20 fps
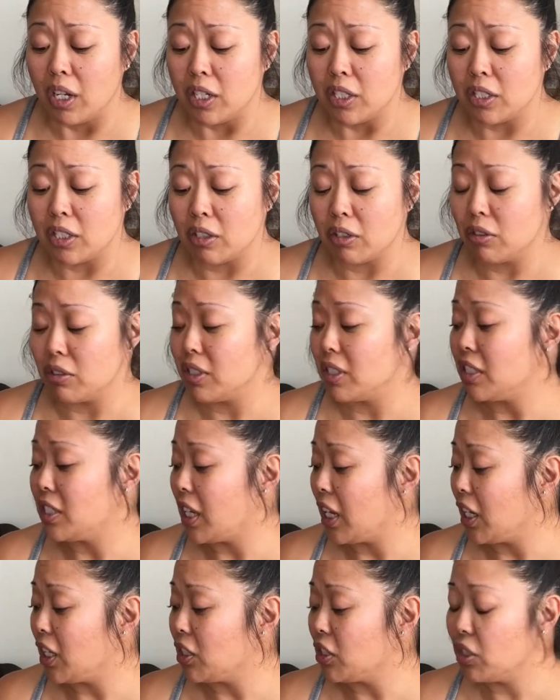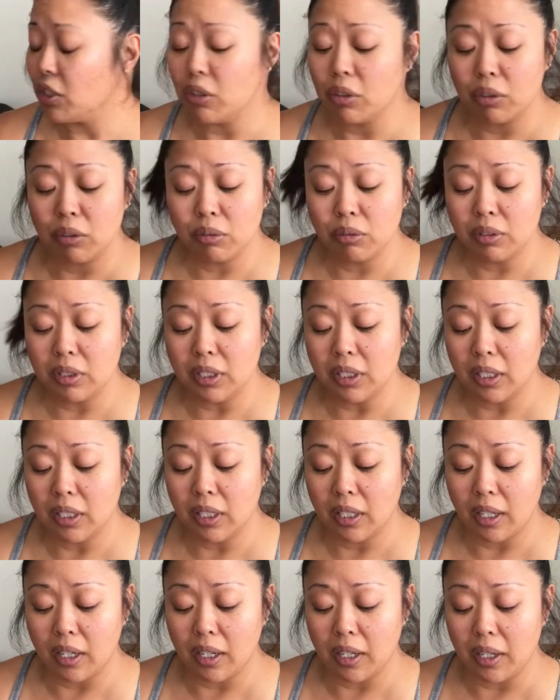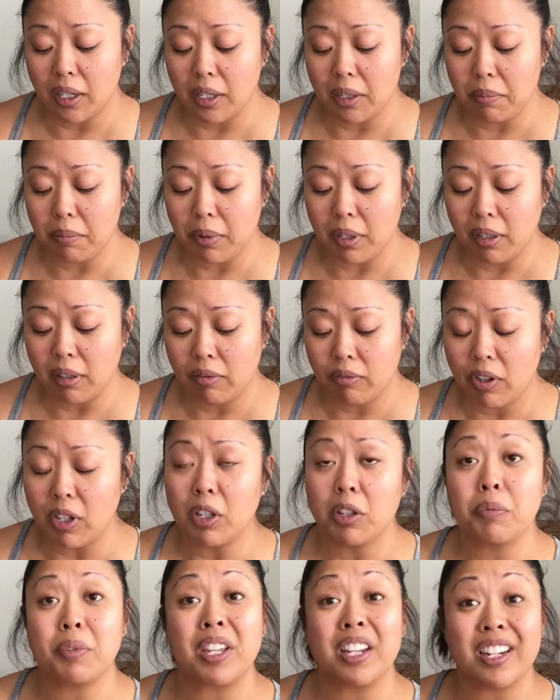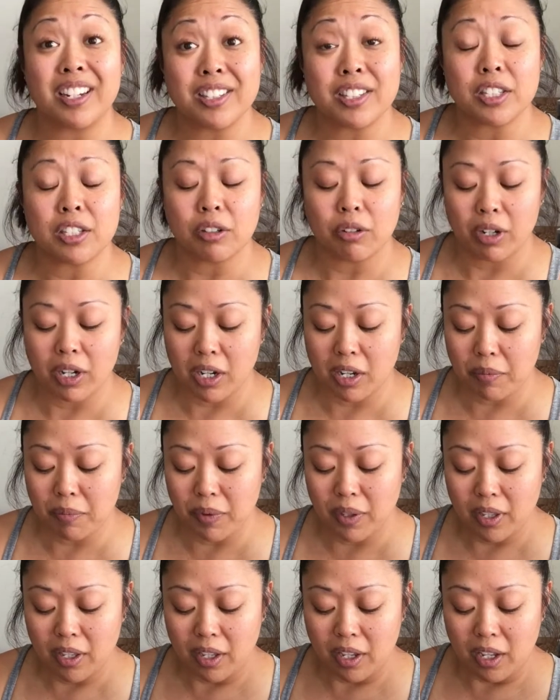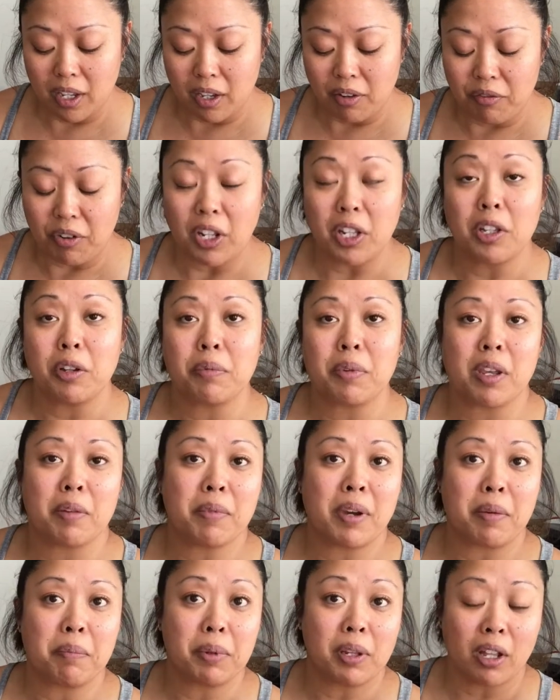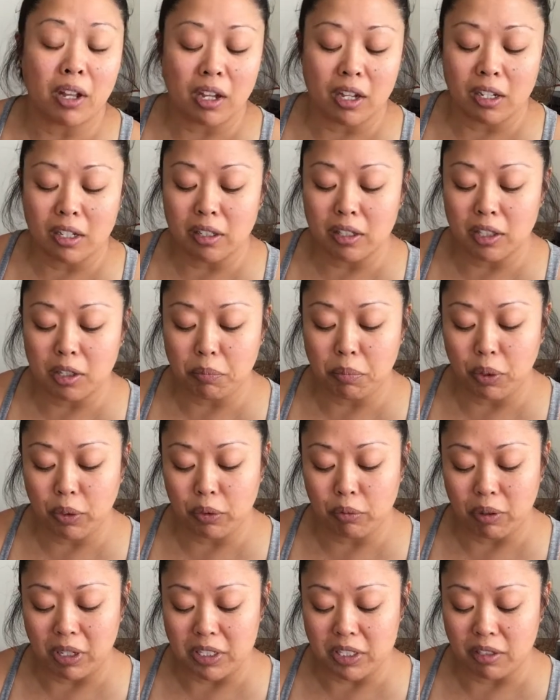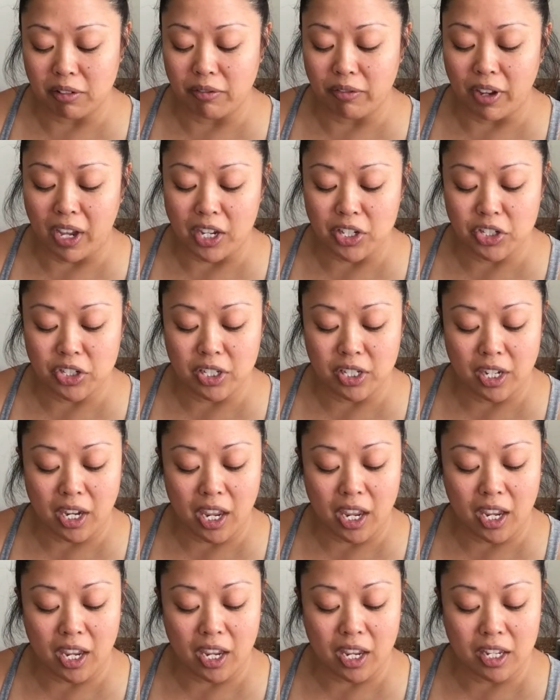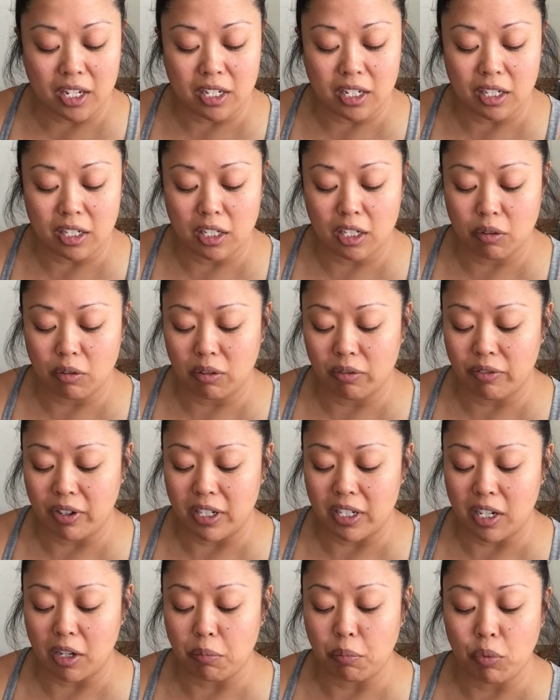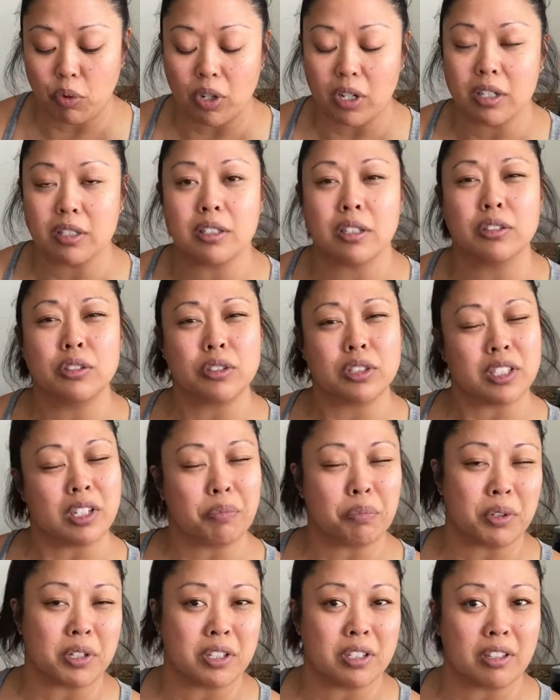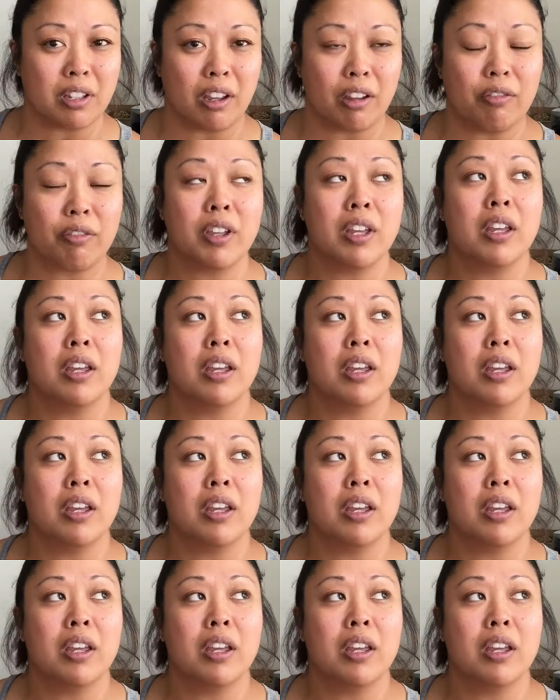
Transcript: So stay tuned. Um, follow me on Instagram follow me on my blog. They're both rented Fashion, and you will find out more because I'll do separate stuff.